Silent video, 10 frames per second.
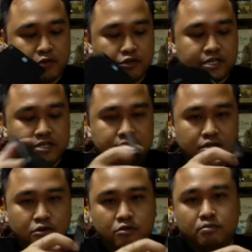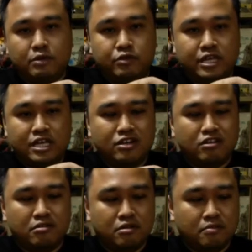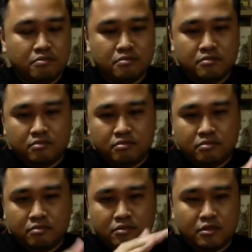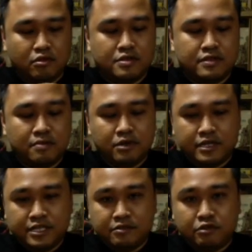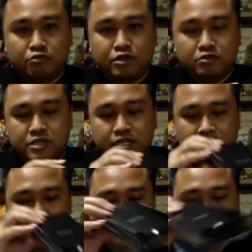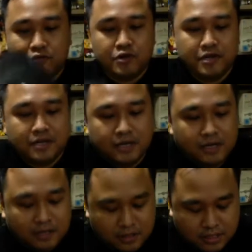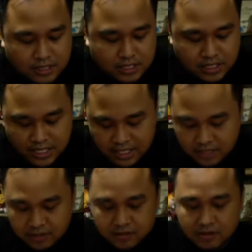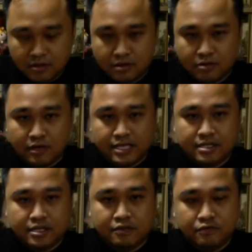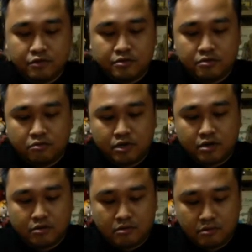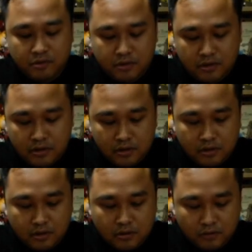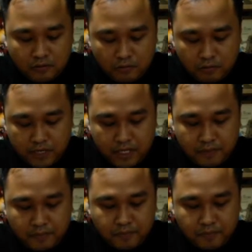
instruction, but we are not concerned about this. We want to see the phone. Okay, let's see the phone. Wow. Open up.